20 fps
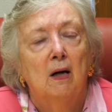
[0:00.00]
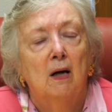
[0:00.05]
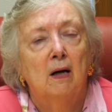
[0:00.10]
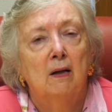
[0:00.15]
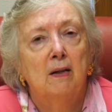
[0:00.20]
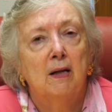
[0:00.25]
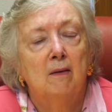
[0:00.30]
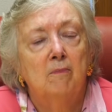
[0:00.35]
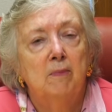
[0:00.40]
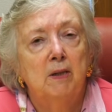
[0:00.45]

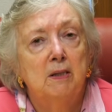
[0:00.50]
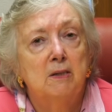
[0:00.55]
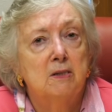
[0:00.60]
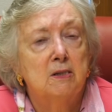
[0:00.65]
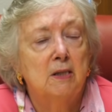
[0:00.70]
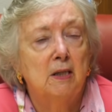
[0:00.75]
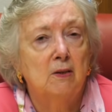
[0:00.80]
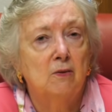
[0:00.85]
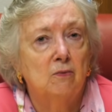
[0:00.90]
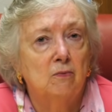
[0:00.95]
That
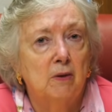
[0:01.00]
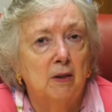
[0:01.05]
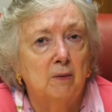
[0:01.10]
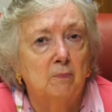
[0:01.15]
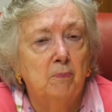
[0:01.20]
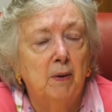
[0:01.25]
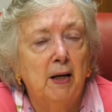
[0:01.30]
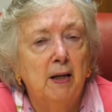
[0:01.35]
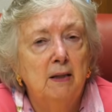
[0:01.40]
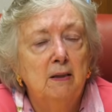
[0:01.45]
means they don't
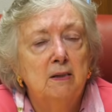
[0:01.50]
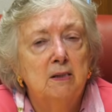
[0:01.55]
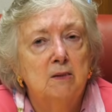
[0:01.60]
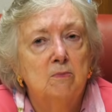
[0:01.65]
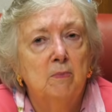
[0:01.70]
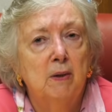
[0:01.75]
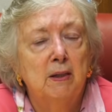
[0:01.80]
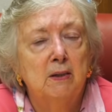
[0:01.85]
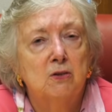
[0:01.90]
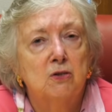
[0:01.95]
get paid
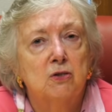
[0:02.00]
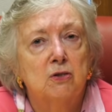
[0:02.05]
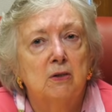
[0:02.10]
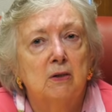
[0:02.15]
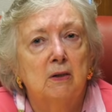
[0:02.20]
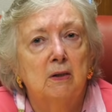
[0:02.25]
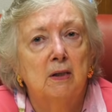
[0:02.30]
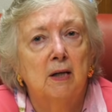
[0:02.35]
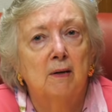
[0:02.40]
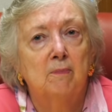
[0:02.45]
as much.
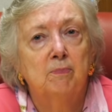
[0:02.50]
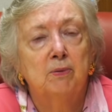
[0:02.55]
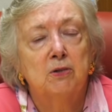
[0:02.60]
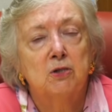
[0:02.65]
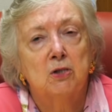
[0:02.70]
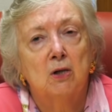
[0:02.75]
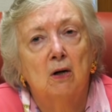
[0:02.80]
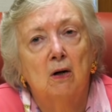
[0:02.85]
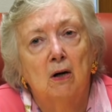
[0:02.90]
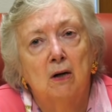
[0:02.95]
That
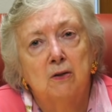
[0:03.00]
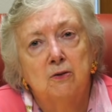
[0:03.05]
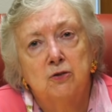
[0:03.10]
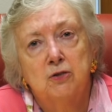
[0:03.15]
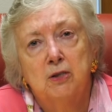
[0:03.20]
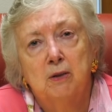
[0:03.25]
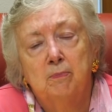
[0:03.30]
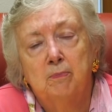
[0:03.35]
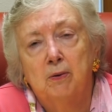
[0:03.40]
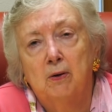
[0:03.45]
puts a
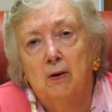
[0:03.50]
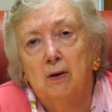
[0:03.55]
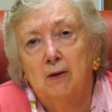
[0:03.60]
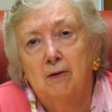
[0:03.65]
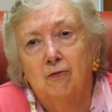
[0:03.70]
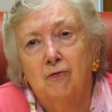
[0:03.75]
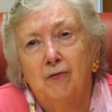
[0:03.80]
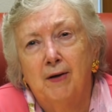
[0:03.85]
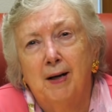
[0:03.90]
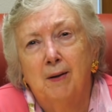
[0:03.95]
hardship
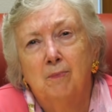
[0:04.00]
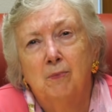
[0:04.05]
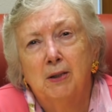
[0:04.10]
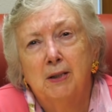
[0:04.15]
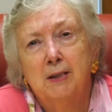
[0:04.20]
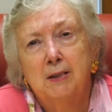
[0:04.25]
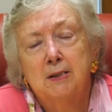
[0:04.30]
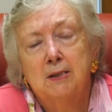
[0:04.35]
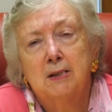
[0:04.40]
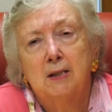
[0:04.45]
on
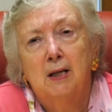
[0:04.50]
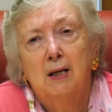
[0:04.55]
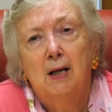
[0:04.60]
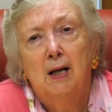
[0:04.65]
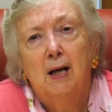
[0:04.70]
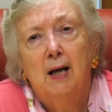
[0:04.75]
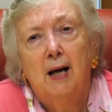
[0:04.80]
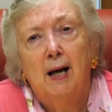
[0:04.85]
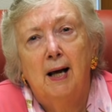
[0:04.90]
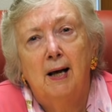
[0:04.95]
families.
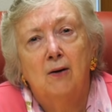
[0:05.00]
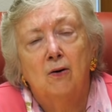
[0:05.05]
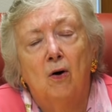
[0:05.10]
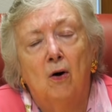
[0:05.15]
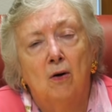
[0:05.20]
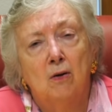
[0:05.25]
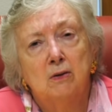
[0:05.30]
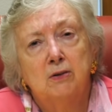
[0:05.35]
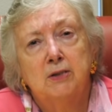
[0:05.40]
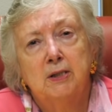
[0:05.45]
And
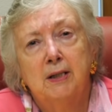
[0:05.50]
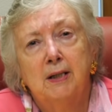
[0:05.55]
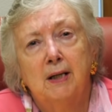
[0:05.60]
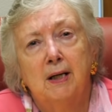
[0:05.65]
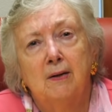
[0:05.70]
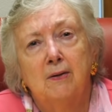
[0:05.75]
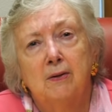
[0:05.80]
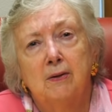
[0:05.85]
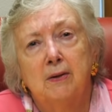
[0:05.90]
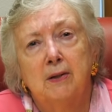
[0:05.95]

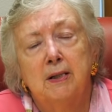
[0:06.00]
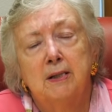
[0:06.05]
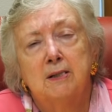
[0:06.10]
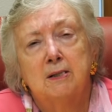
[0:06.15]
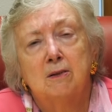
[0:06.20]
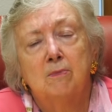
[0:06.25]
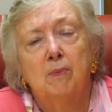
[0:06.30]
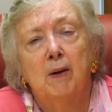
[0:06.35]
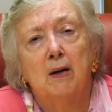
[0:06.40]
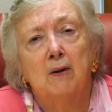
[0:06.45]
altogether,
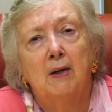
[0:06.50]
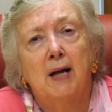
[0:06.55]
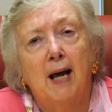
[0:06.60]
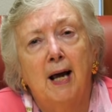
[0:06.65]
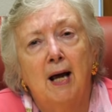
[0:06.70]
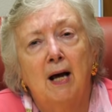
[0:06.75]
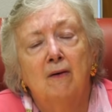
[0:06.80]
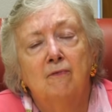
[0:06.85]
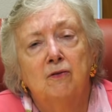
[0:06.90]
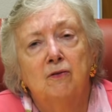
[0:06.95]
it's about
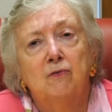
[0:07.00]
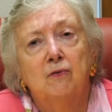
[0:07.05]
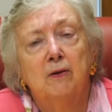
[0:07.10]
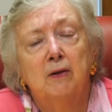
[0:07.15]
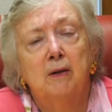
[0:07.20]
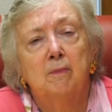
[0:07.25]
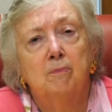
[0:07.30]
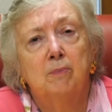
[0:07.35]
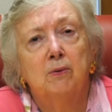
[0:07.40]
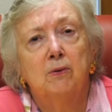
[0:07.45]
half of
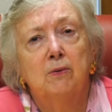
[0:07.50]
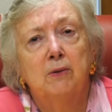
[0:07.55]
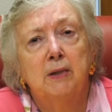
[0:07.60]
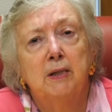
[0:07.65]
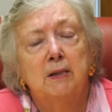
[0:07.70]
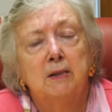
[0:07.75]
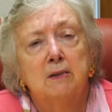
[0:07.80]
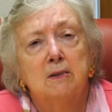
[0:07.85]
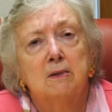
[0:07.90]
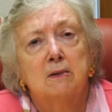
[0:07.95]
our
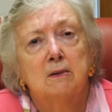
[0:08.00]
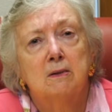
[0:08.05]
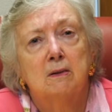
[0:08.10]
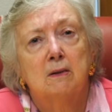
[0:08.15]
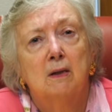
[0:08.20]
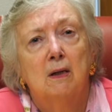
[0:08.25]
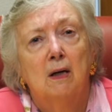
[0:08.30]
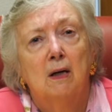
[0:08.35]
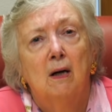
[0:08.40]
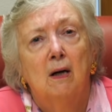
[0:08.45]
employees,
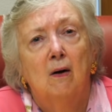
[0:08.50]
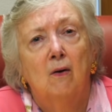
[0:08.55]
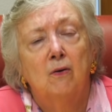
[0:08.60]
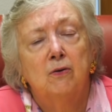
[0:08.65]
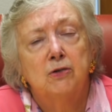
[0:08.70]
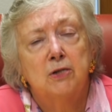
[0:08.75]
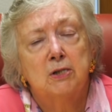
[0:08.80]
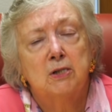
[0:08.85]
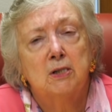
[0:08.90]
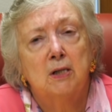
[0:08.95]

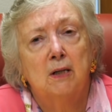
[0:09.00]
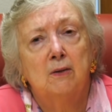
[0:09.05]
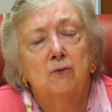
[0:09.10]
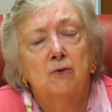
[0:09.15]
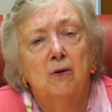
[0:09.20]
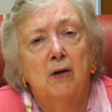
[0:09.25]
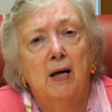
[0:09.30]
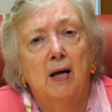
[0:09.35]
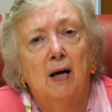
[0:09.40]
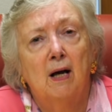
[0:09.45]
or just
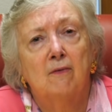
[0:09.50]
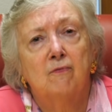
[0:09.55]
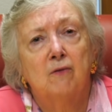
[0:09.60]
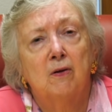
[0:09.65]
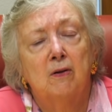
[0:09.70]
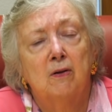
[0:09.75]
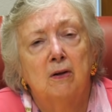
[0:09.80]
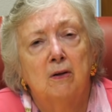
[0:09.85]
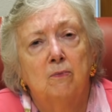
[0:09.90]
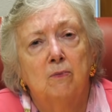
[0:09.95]
under half,
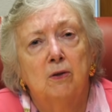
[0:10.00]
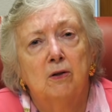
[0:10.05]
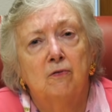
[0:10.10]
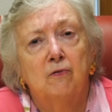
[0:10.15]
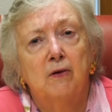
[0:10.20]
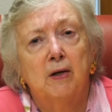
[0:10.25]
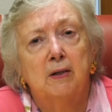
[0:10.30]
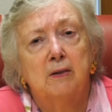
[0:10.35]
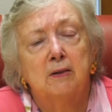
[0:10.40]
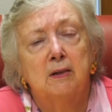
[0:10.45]
that were
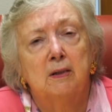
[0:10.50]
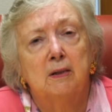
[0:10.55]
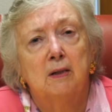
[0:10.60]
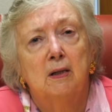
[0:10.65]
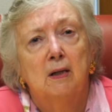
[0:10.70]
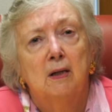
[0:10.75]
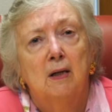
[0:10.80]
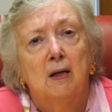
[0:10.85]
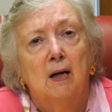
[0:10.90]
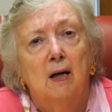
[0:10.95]

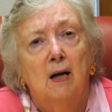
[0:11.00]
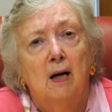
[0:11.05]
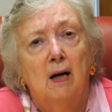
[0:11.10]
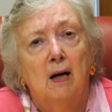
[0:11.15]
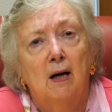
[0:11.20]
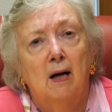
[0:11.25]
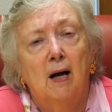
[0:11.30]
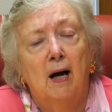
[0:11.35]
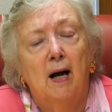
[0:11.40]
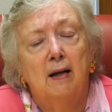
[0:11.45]
affected.
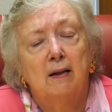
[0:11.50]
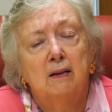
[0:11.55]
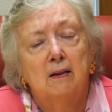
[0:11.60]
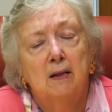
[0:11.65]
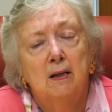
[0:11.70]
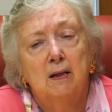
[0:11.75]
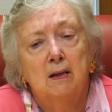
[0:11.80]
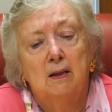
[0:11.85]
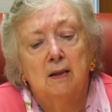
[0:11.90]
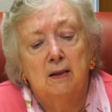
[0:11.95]
I
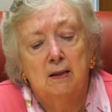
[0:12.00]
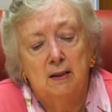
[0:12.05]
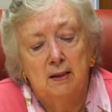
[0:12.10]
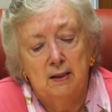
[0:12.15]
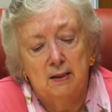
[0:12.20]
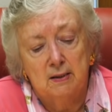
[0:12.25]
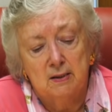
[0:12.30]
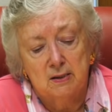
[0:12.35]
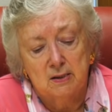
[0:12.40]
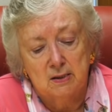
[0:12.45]
think
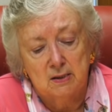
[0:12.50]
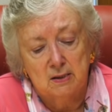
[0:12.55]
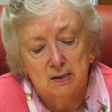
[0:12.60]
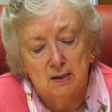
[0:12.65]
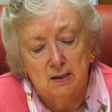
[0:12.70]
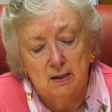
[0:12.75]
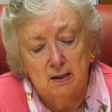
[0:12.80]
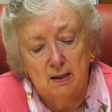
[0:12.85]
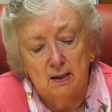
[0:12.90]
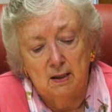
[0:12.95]
it's
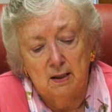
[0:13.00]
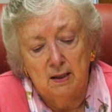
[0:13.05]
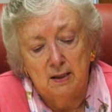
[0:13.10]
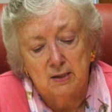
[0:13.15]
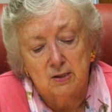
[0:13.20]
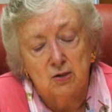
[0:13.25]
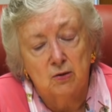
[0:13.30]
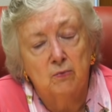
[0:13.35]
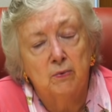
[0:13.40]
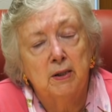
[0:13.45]

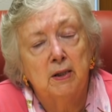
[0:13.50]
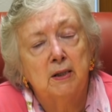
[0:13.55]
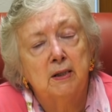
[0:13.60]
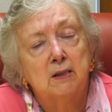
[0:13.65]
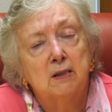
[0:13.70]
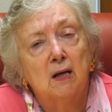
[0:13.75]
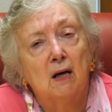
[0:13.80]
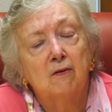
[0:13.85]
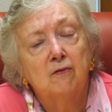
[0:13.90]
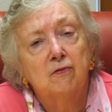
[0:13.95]
a
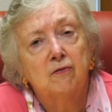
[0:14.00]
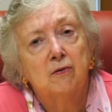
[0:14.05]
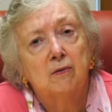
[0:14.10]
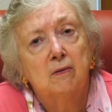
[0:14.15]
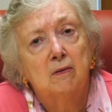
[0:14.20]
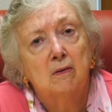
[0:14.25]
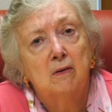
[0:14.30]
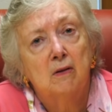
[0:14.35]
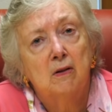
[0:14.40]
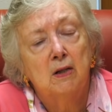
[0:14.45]
really tough
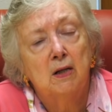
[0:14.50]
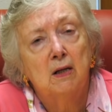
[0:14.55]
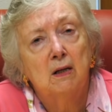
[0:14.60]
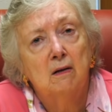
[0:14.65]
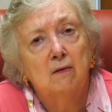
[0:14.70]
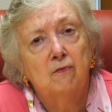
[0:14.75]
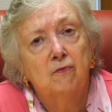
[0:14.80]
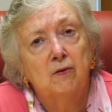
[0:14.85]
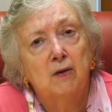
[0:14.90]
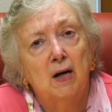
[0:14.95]

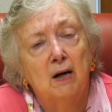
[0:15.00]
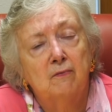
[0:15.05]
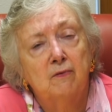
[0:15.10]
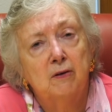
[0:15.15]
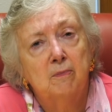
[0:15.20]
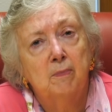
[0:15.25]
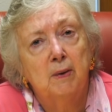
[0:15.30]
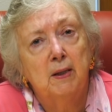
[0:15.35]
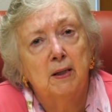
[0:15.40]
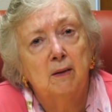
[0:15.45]
thing for
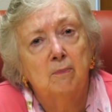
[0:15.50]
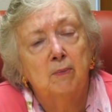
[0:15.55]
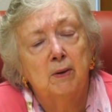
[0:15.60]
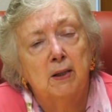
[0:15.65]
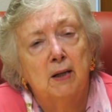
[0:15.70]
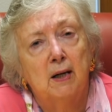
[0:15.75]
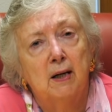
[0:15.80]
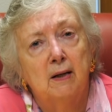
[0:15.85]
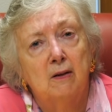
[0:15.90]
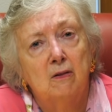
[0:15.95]
everybody,
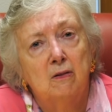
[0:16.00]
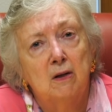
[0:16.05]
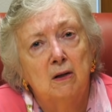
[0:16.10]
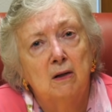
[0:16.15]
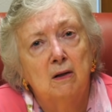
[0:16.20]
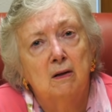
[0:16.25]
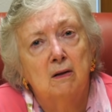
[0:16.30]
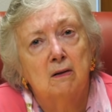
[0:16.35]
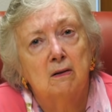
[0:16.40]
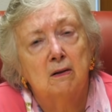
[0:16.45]
but I
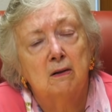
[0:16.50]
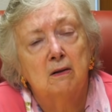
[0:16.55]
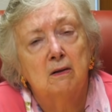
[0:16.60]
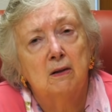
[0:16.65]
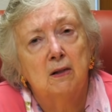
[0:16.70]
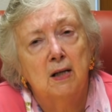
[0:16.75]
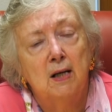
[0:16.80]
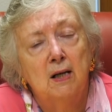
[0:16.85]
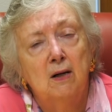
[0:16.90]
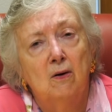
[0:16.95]
think
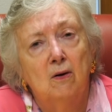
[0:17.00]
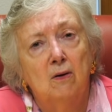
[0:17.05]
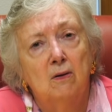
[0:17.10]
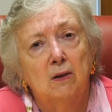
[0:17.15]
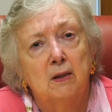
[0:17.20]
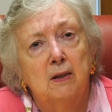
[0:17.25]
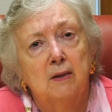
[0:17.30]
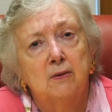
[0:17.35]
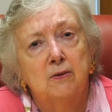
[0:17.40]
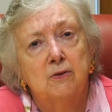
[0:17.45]
that they
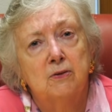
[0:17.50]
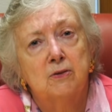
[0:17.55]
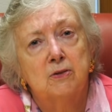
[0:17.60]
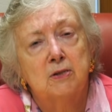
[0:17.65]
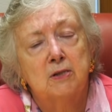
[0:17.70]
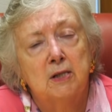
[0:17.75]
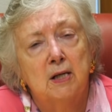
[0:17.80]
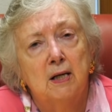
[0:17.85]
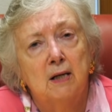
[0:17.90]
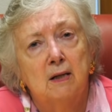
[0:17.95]
all
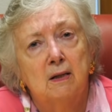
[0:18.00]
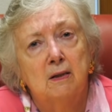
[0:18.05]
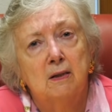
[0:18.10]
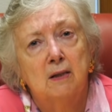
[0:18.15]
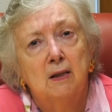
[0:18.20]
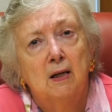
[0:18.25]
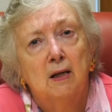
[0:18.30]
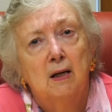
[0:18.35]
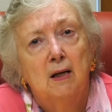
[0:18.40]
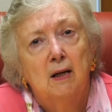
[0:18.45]

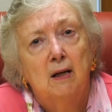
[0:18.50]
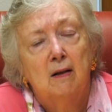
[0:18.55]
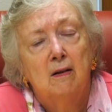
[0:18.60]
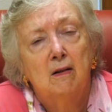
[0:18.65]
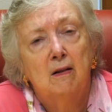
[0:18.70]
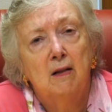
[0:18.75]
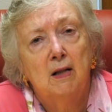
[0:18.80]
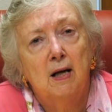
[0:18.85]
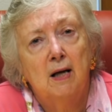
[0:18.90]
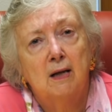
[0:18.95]
understand
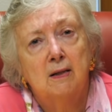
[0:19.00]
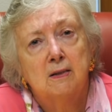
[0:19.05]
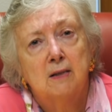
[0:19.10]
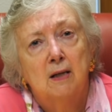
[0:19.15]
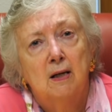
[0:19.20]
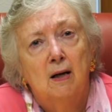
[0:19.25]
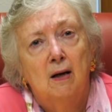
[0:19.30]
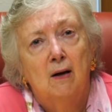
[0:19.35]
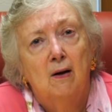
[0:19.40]
that